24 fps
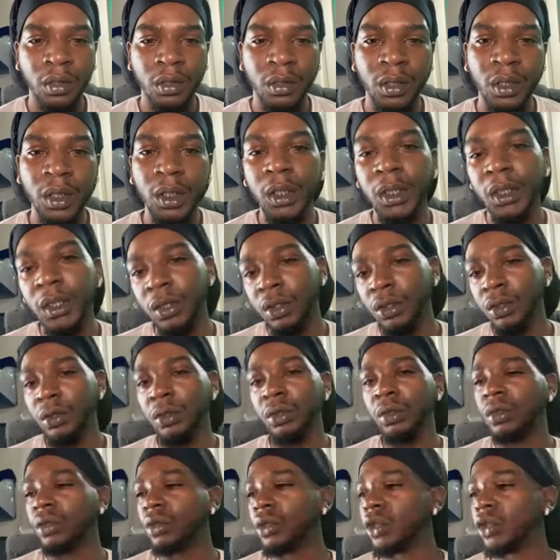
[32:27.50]
Nigga, didn't you
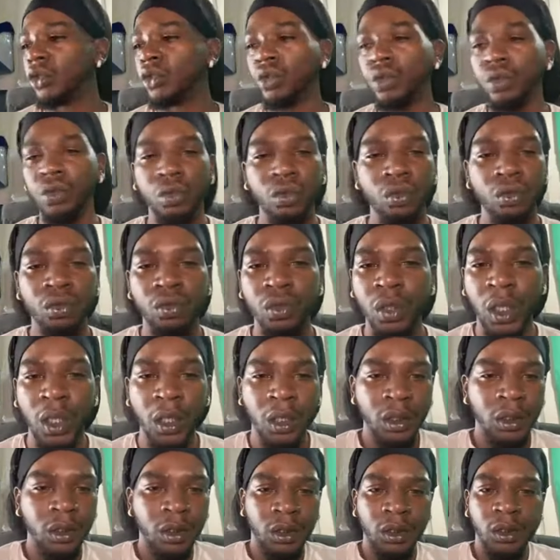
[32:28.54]
did you not
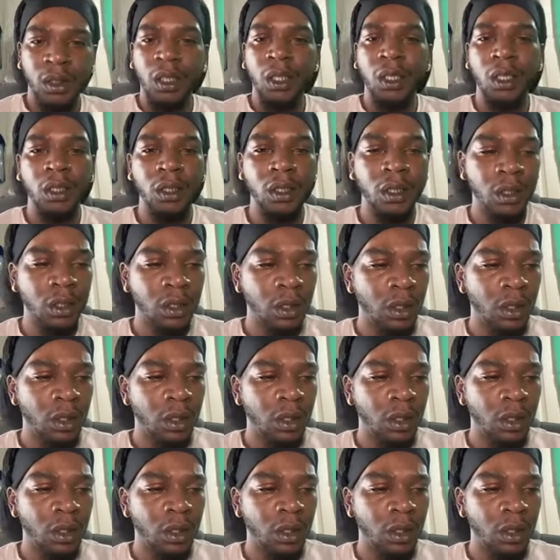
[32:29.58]
understand it?